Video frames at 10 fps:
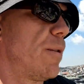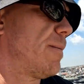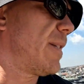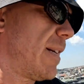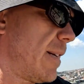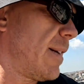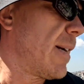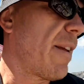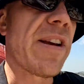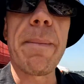
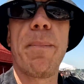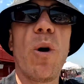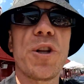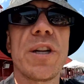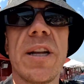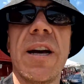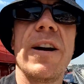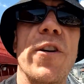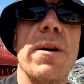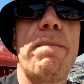And if you get bored on
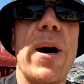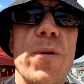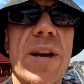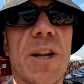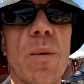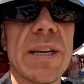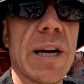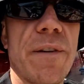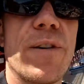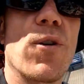the boat, you can always
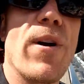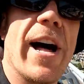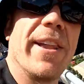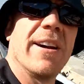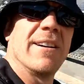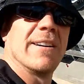go for a run